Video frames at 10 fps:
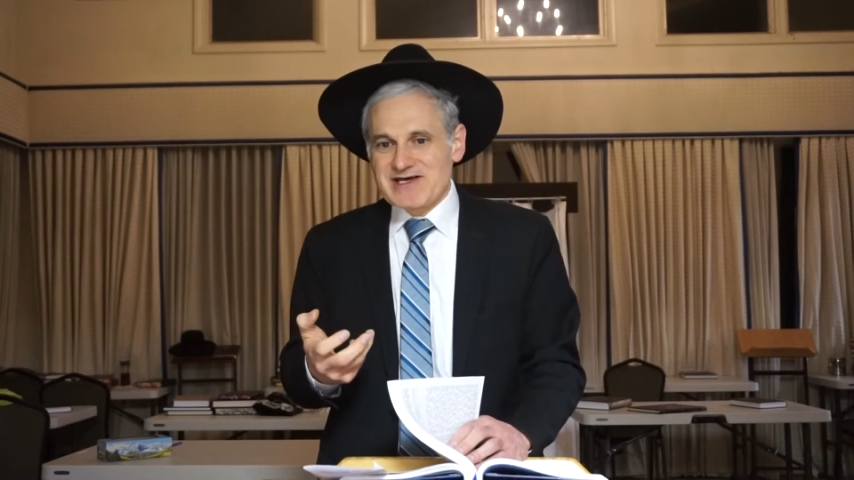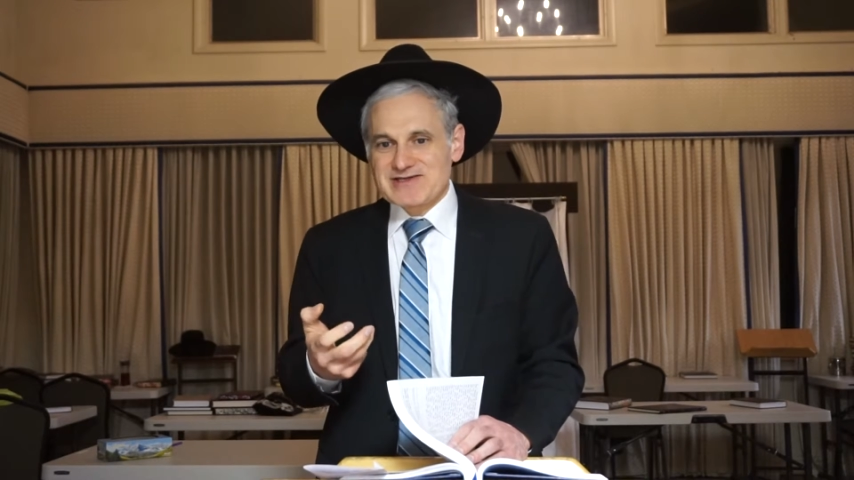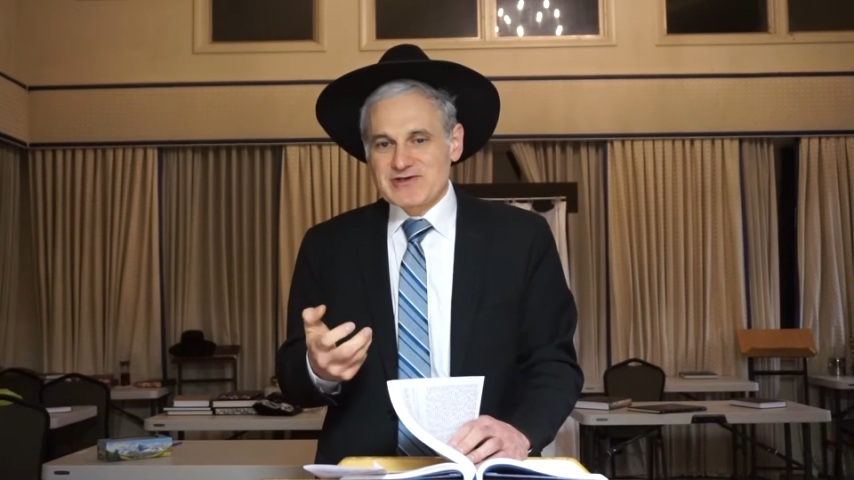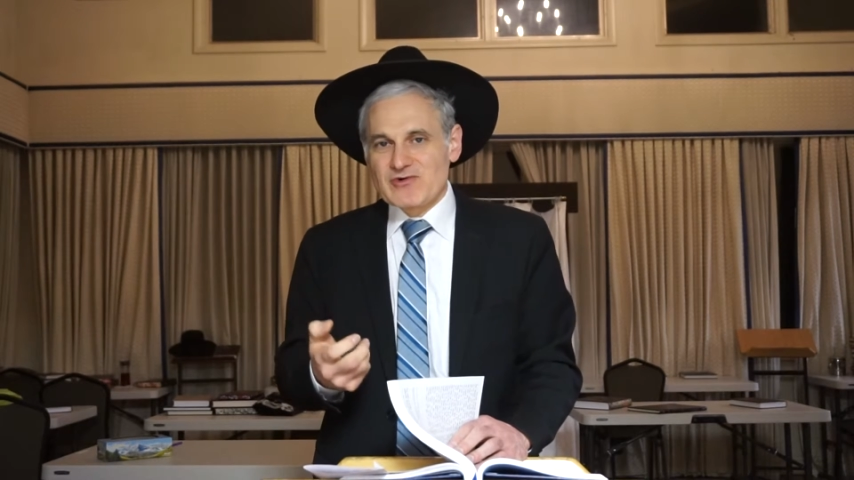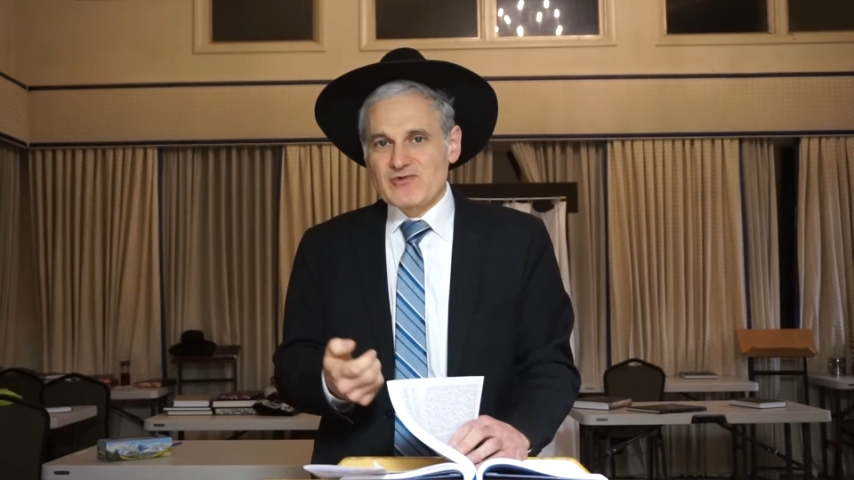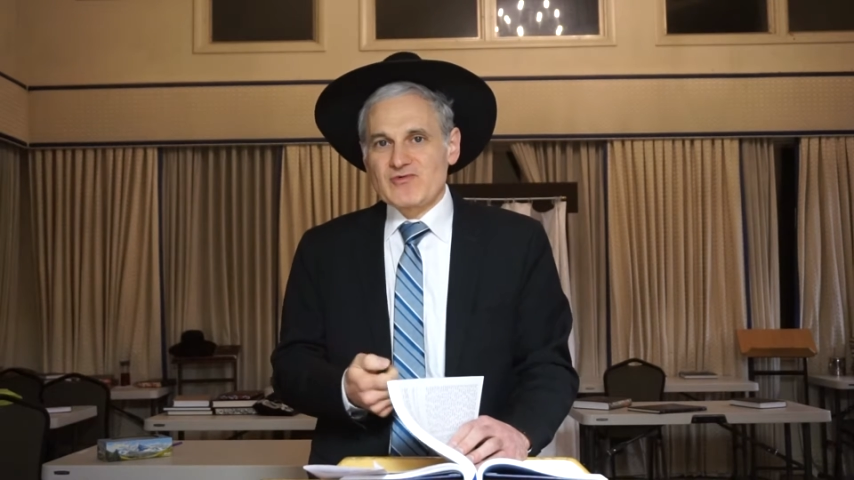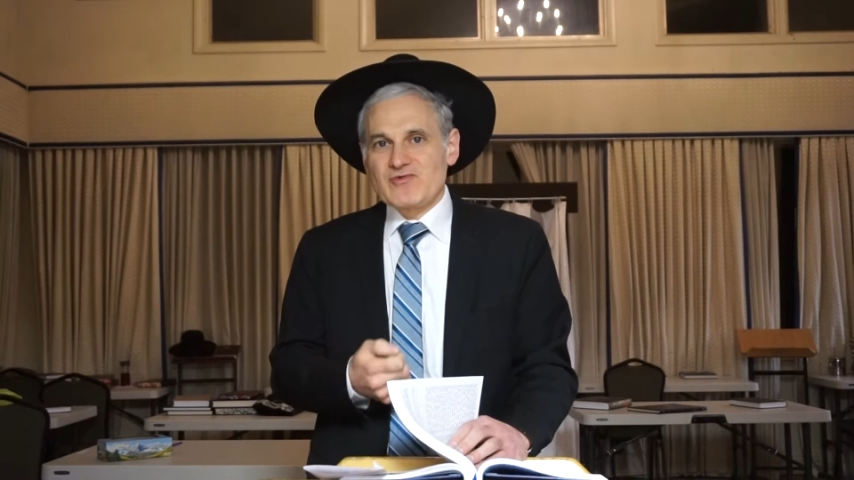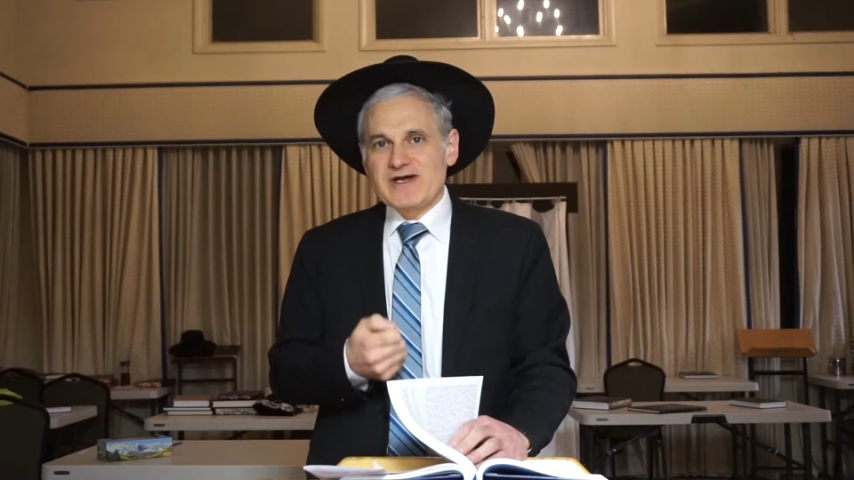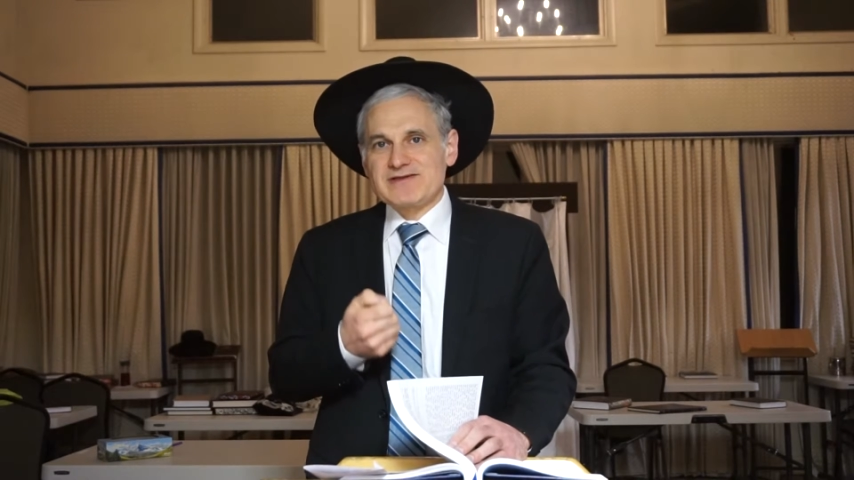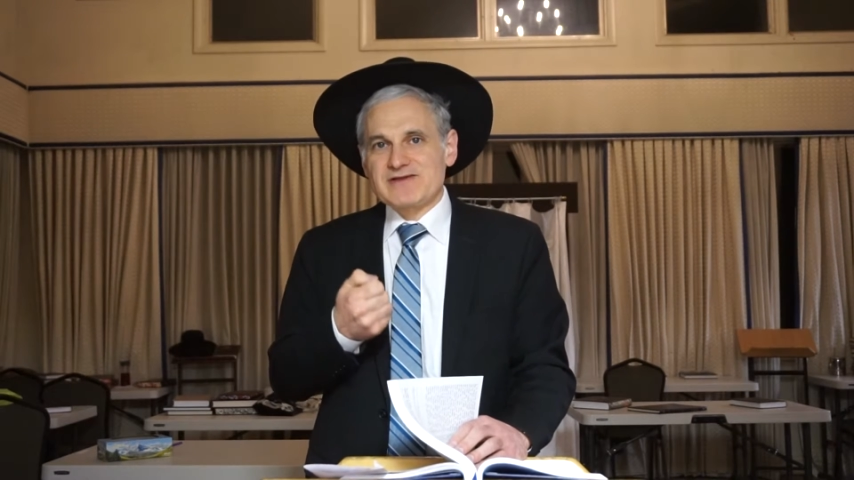So
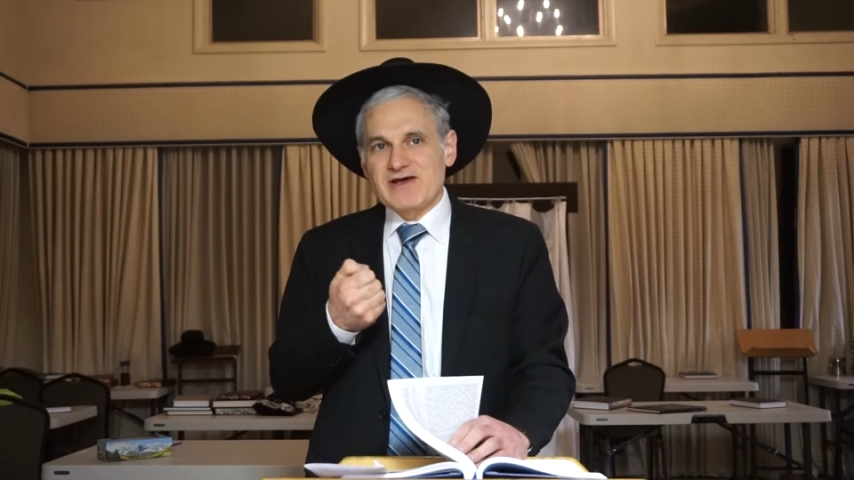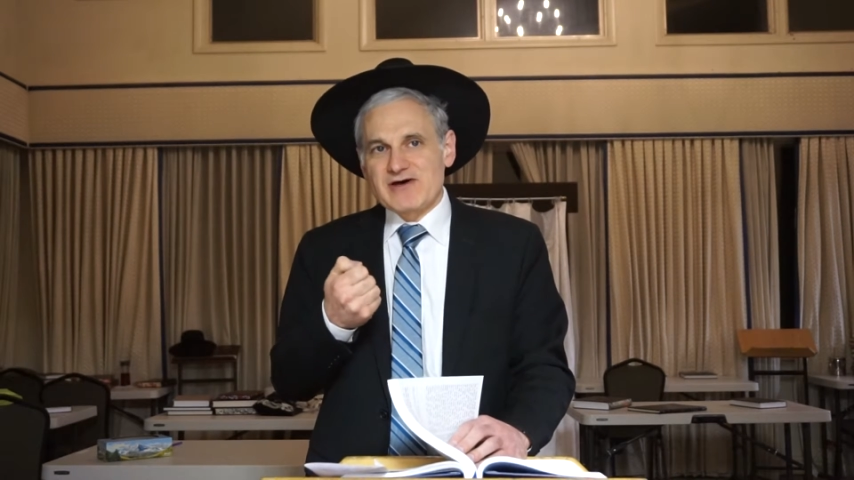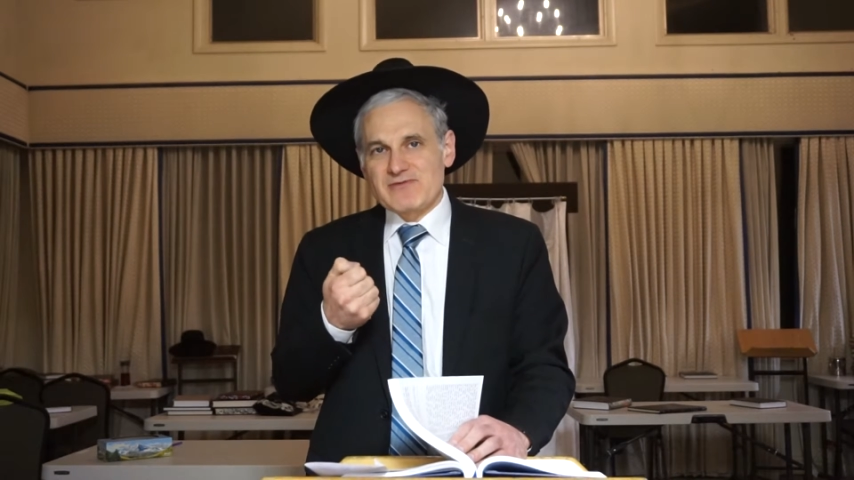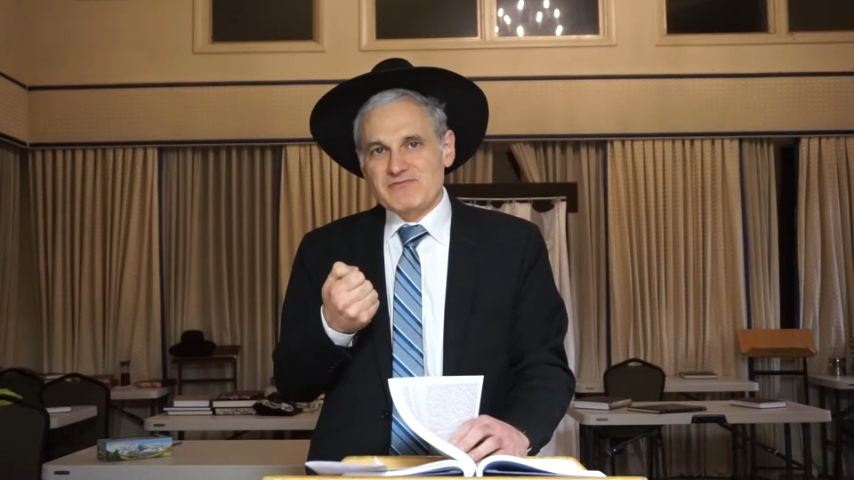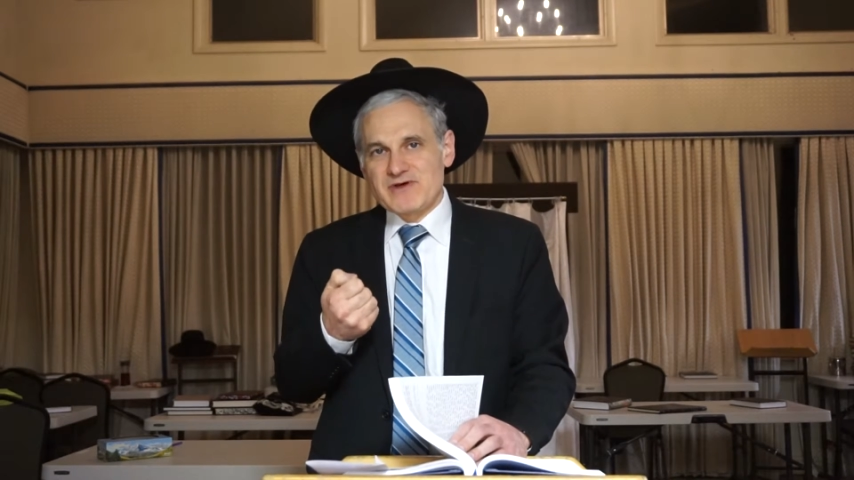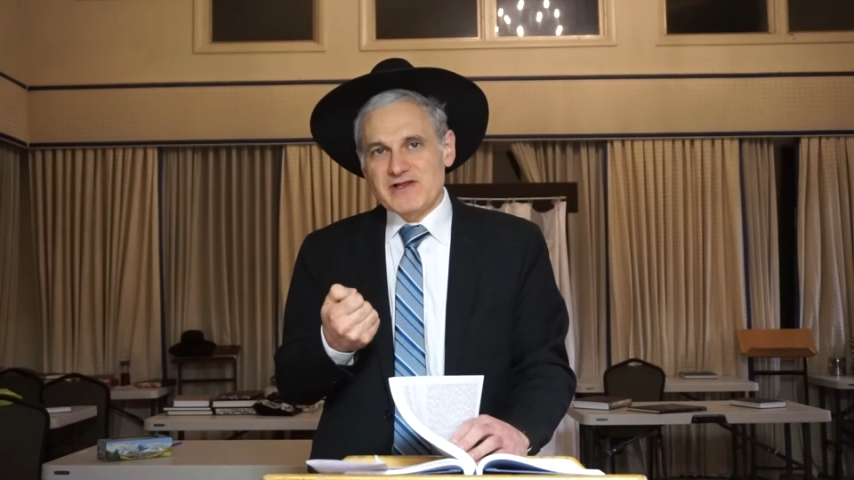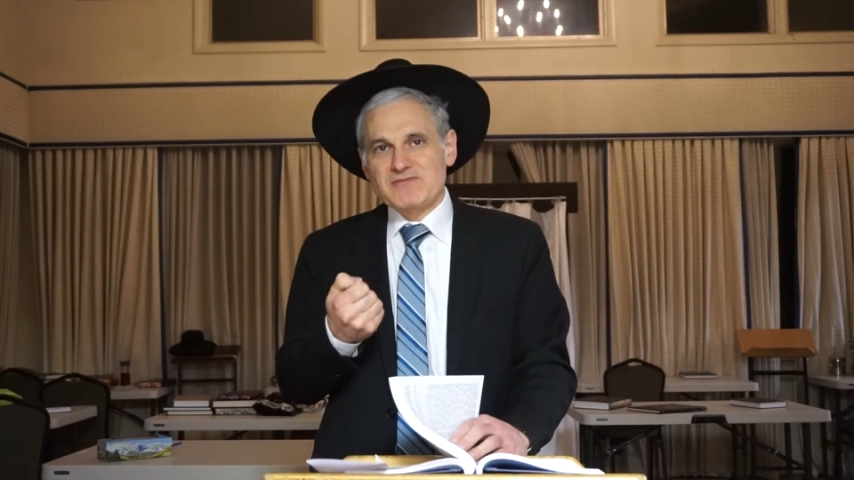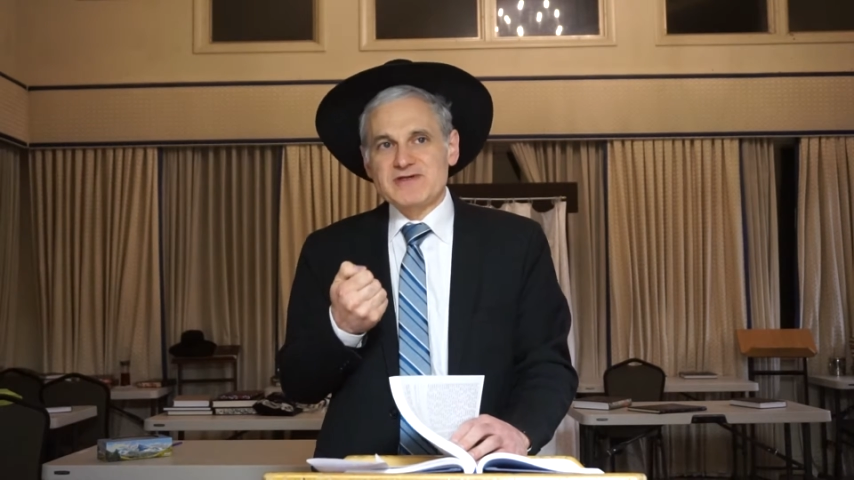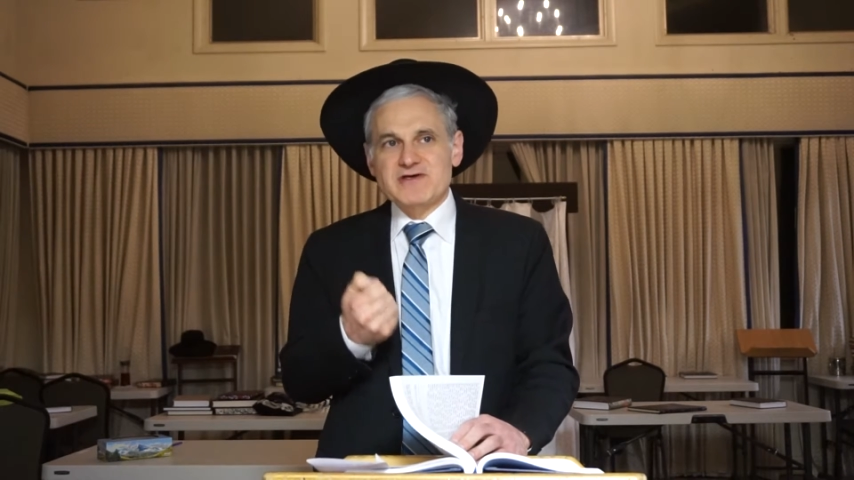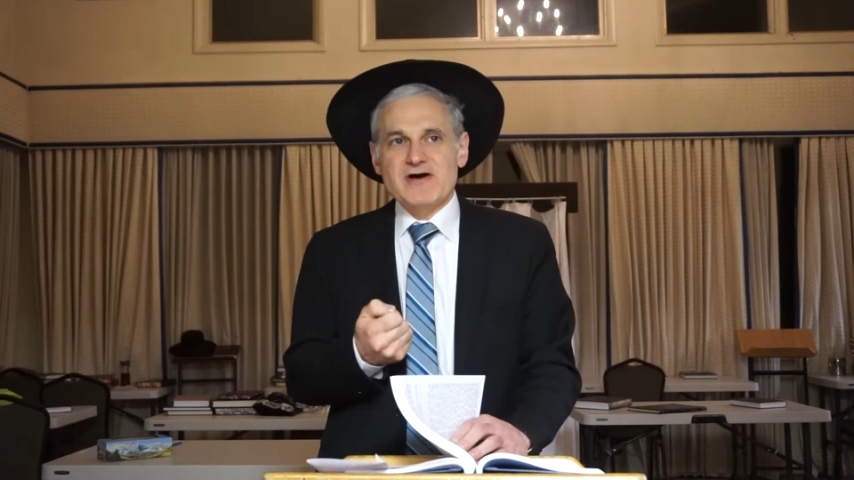when Bilam
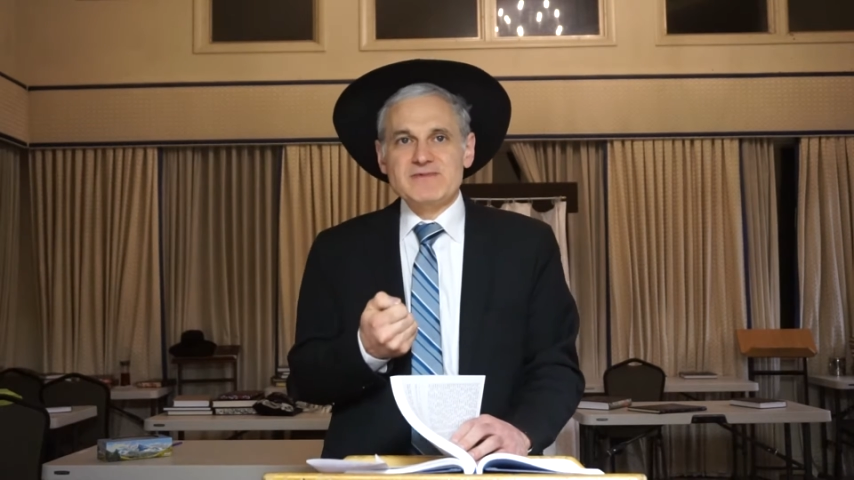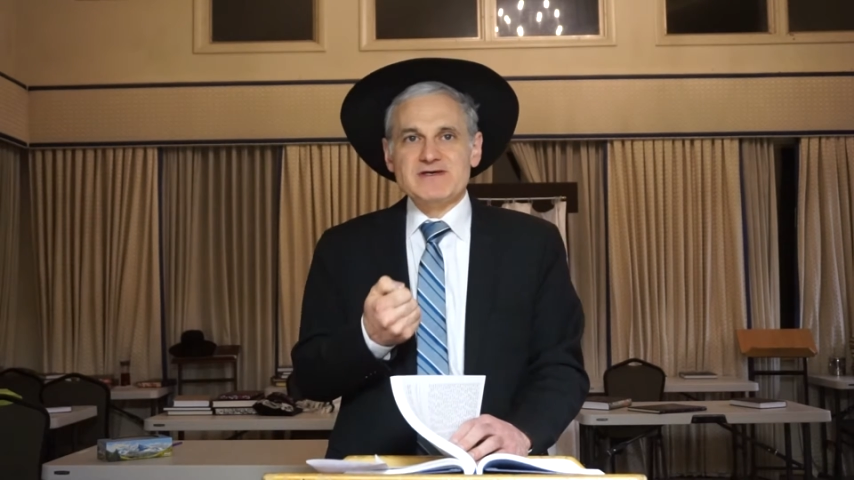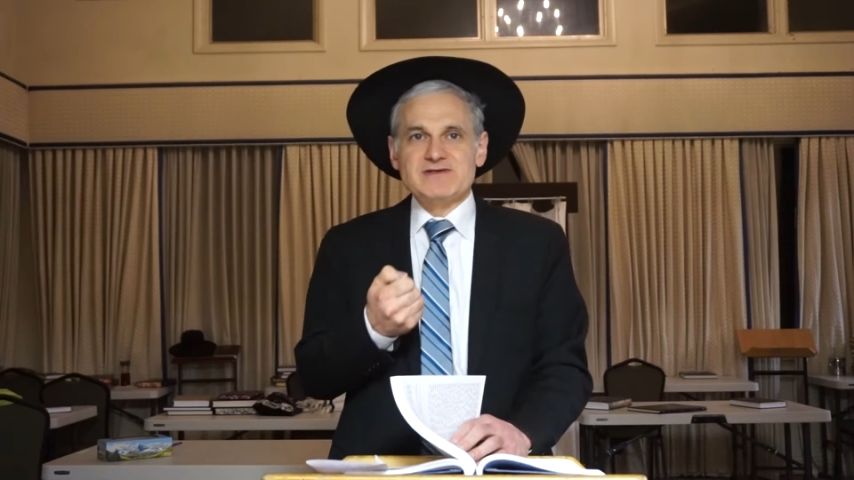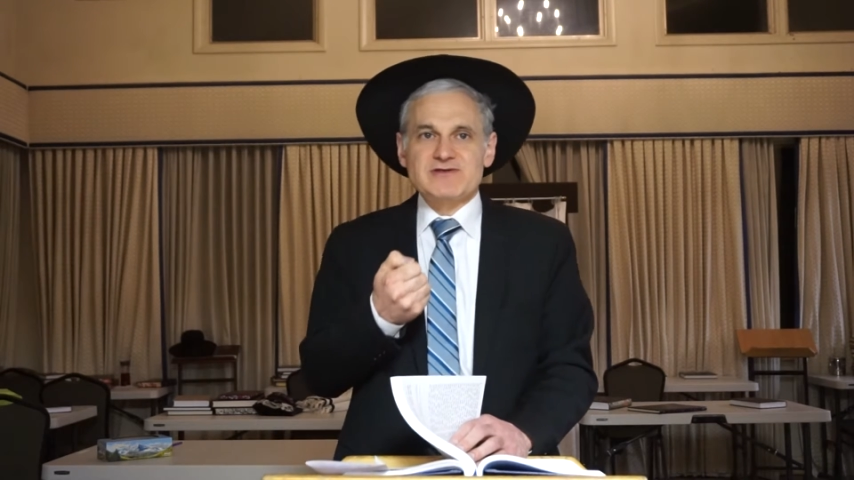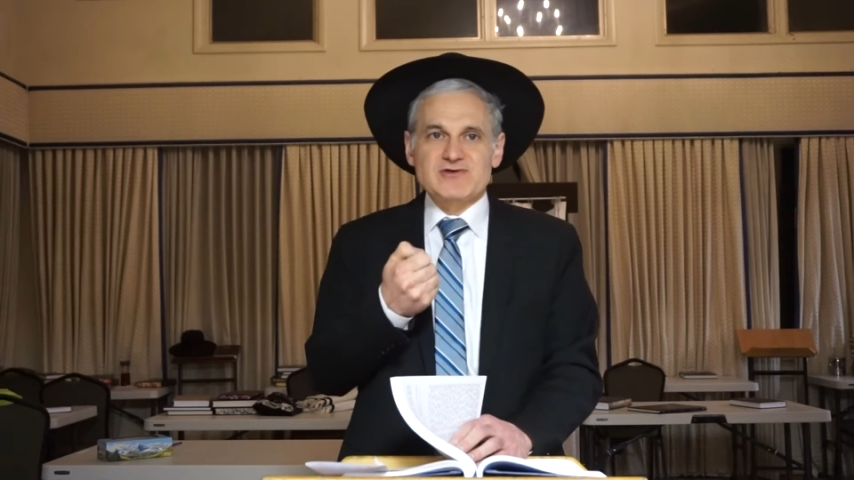was coming to